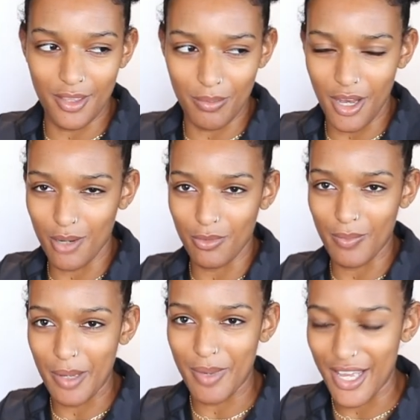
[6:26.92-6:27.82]
bottom of
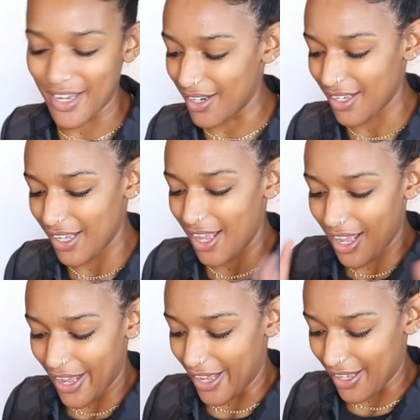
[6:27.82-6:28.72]
my bed,
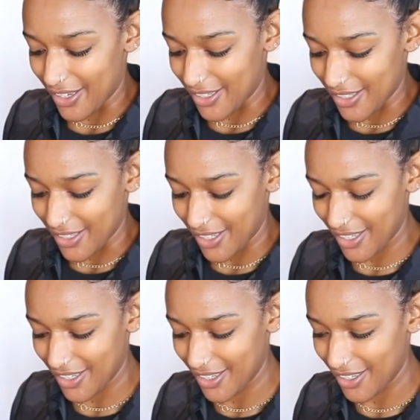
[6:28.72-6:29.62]
and
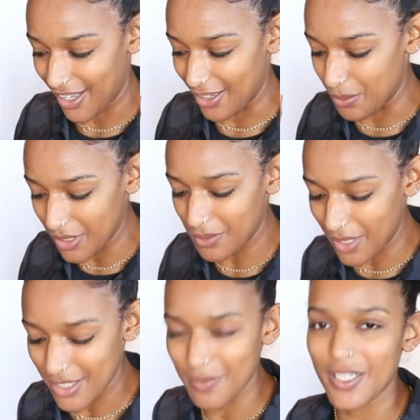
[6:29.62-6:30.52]
I really
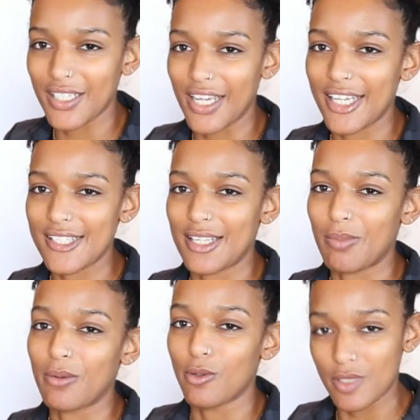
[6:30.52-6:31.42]
want something nice. Like,
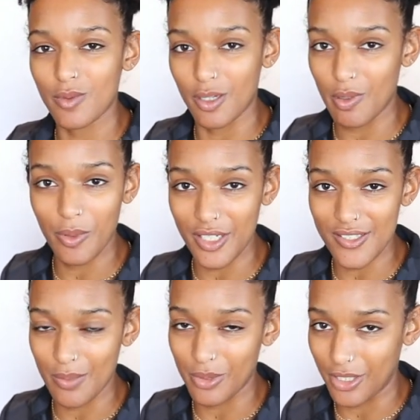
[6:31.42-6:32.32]
my room is gonna be pretty
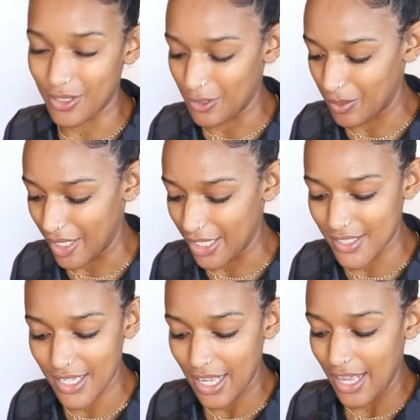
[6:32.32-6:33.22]
simple at the new
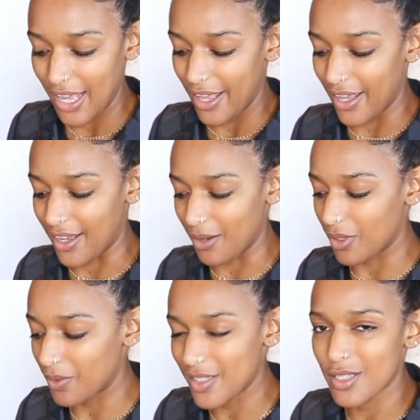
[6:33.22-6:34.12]
place, and I
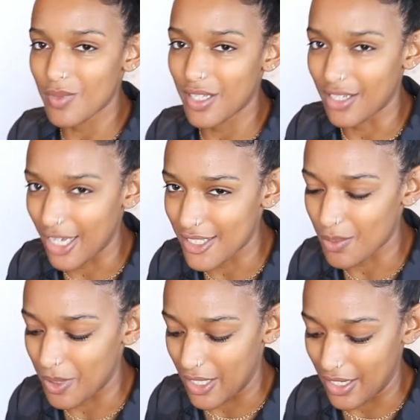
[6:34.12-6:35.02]
really want something nice to
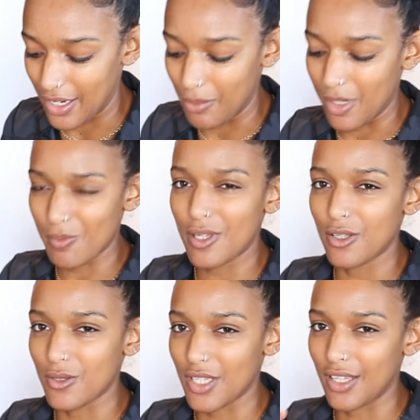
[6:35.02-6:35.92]
put in, and I'm gonna be
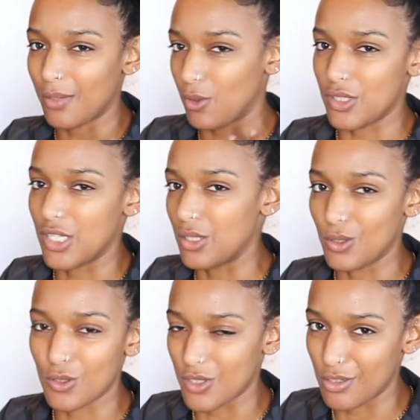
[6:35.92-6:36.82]
using like mostly
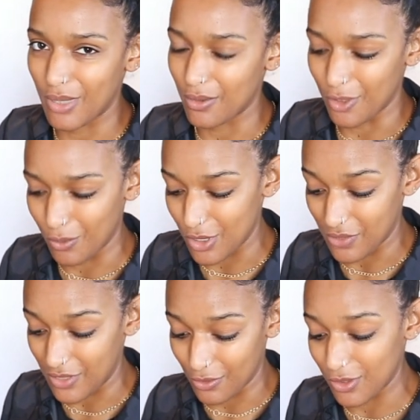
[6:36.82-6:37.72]
neutrals in my room, which
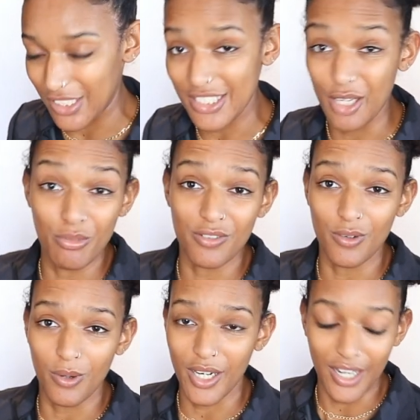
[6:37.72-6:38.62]
I've never really done
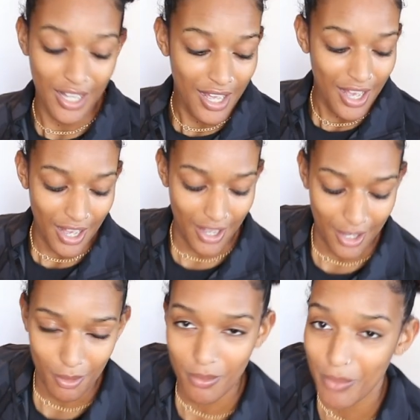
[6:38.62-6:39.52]
before.
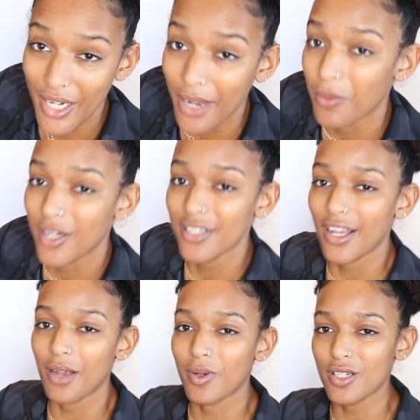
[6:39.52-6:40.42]
But I
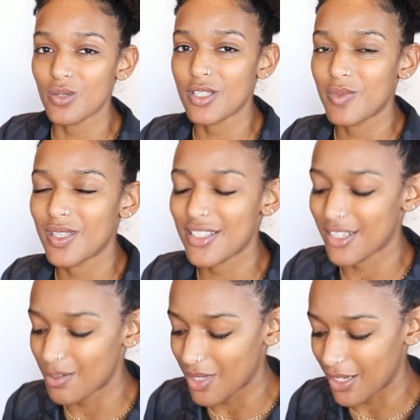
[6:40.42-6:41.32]
wanna do something that's
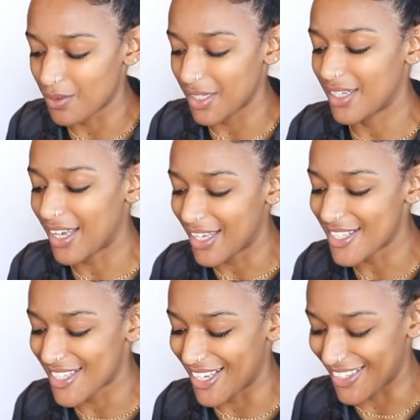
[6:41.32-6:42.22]
gonna be like really
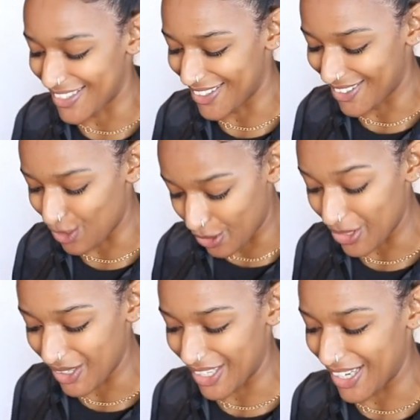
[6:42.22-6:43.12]
nice and look
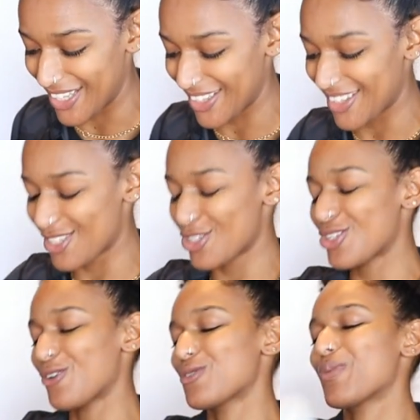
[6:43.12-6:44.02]
good, and I think that this
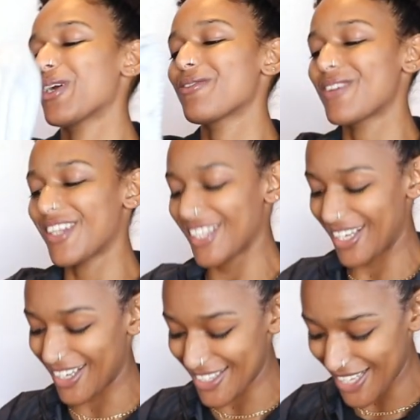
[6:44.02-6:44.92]
just goes perfectly,
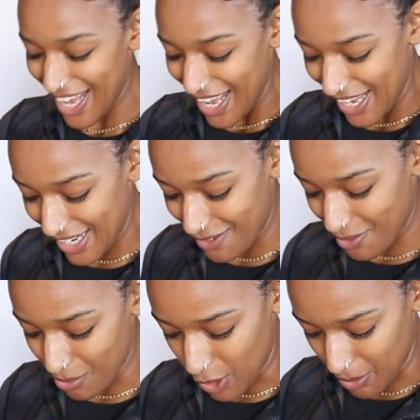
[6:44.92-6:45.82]
and it's an
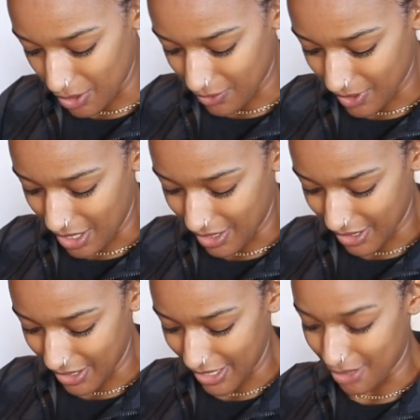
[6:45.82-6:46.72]
even more beautiful
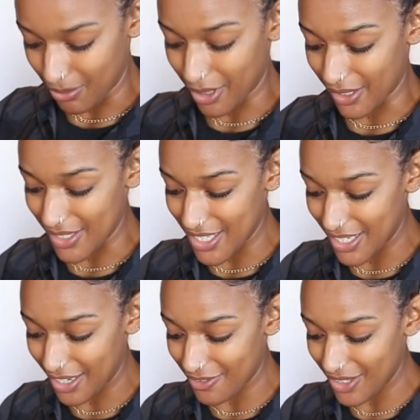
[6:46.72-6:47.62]
color in
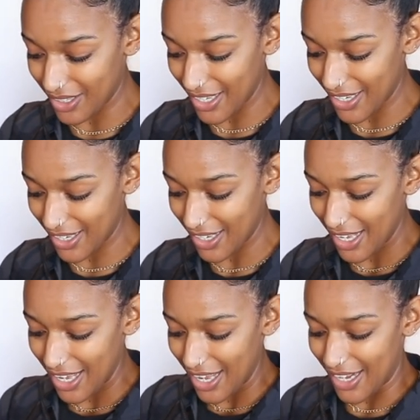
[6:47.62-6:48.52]
person, I feel like.
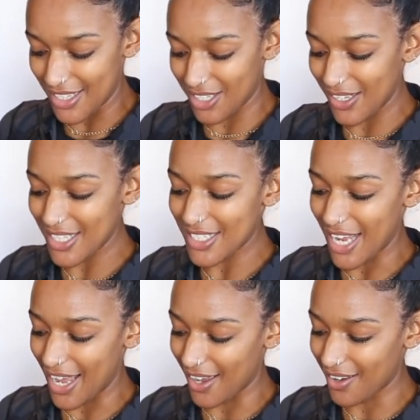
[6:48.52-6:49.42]
And it still has a
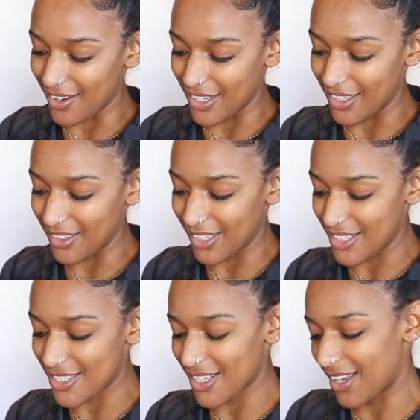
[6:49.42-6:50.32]
tag on it.
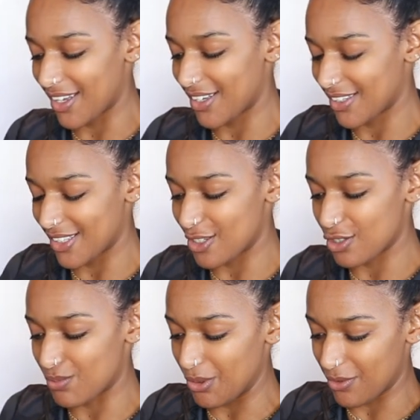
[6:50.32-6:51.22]
It's
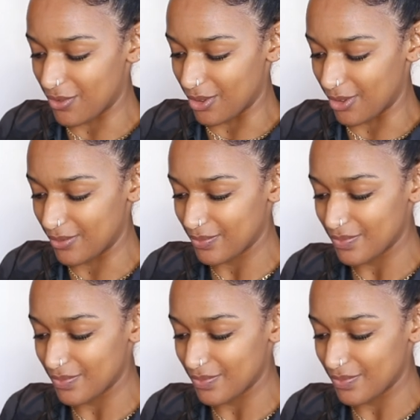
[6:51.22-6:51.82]
just beautiful.